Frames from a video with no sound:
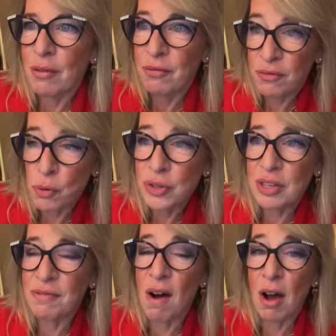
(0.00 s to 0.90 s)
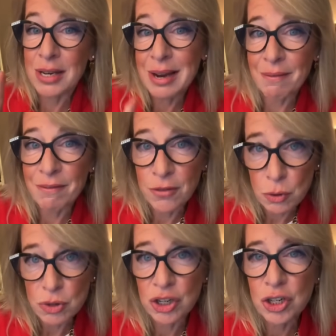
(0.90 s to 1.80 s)
falsified and
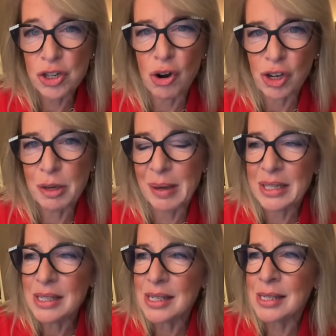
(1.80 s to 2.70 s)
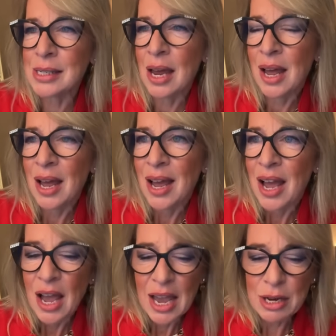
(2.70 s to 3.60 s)
forged documents
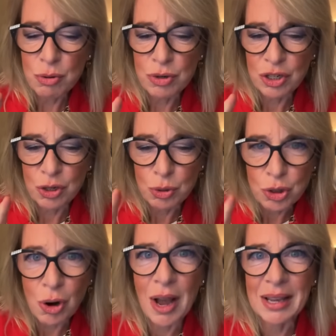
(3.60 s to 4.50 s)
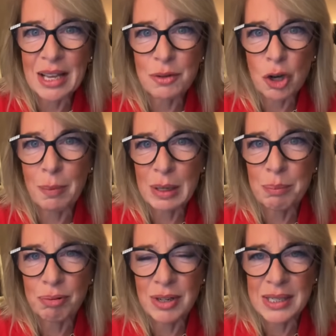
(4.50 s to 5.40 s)
in order to try and get Tommy in
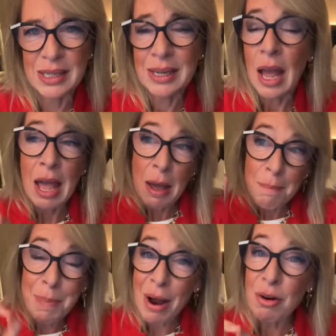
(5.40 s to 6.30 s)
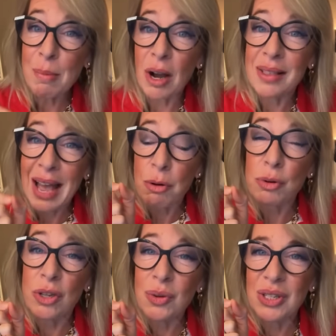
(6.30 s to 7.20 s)
prison. Bear in mind, that
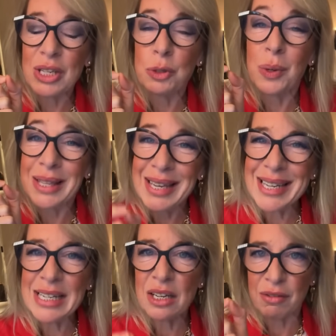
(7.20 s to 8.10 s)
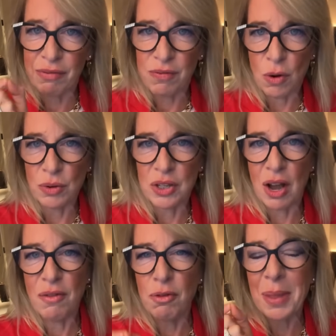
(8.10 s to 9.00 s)
also sits with Gideon
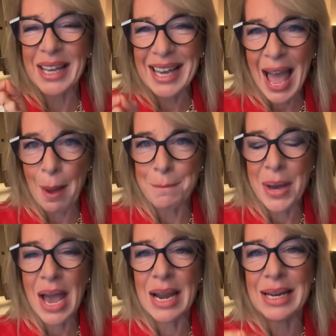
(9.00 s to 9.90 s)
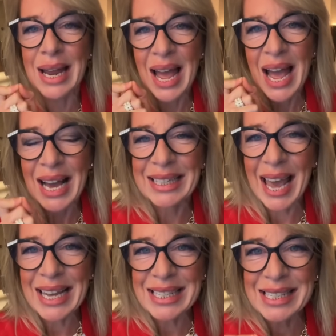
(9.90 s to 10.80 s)
Falter from the Campaign
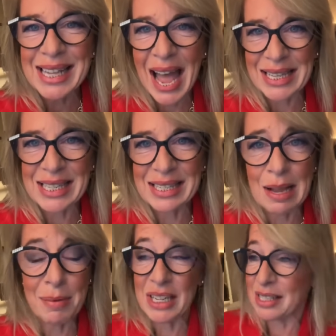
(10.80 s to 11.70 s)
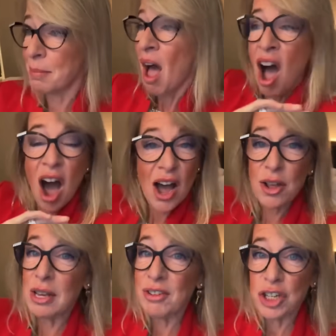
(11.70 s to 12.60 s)
Against Anti-Semitism. I
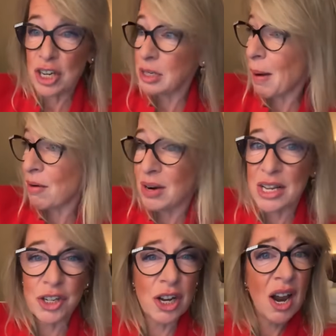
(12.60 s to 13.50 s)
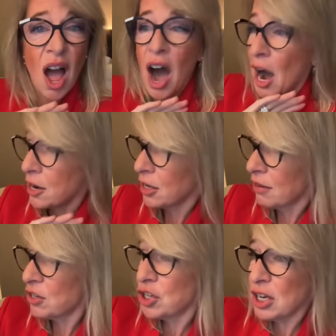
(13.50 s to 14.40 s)
don't give a shit about religion. I don't
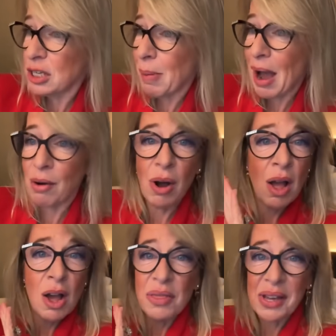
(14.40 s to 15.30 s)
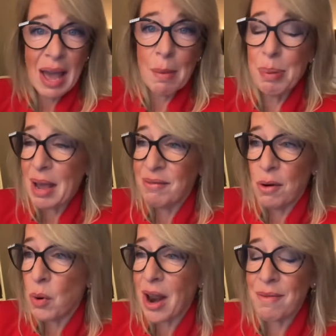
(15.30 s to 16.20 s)
give a shit about the campaign
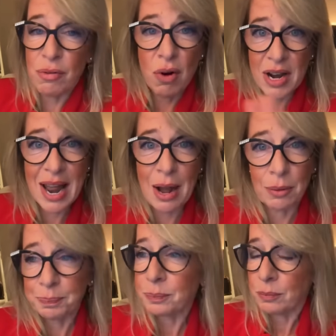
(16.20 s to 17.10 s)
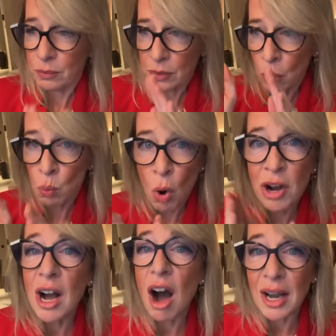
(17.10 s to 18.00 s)
for whatever right now.
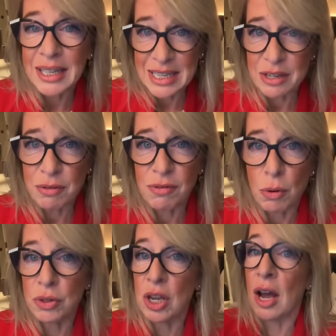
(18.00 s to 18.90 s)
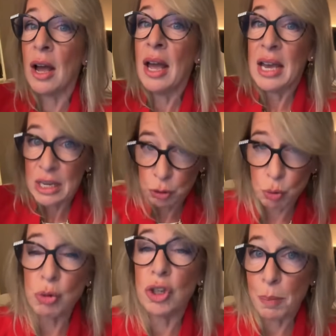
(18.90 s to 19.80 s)
One guy, Gideon Falter, is
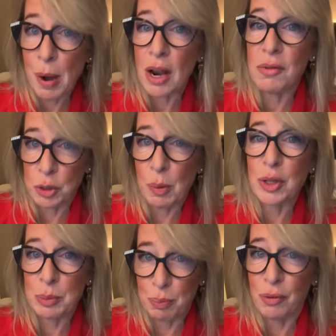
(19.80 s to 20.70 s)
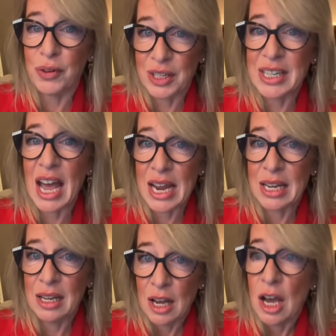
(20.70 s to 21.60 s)
also partly responsible for today,